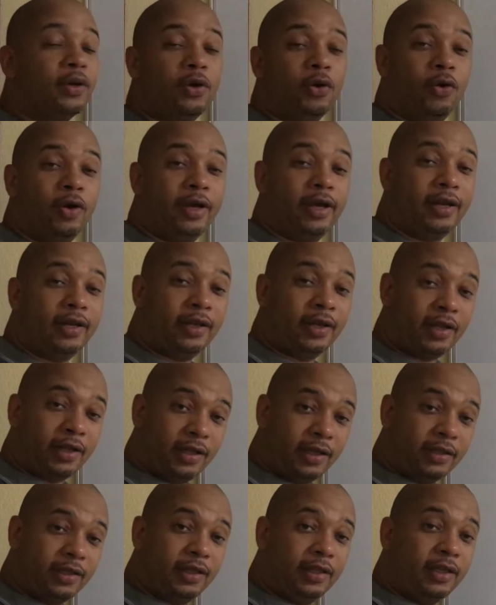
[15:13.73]
go ahead and
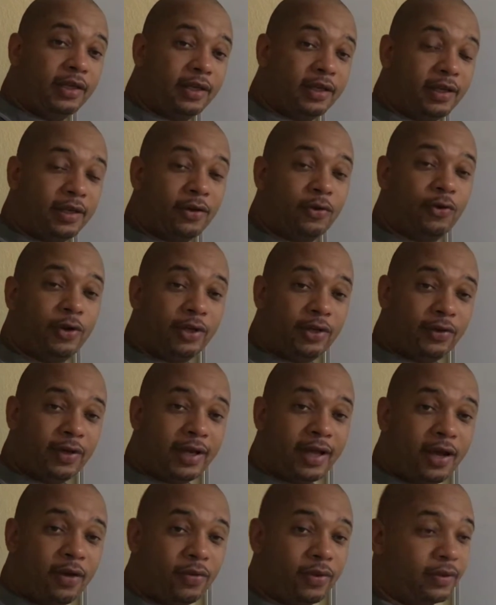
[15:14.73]
click the link and create your
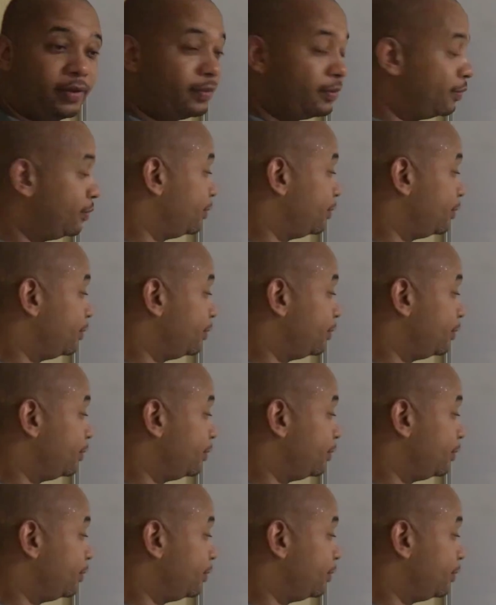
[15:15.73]
account.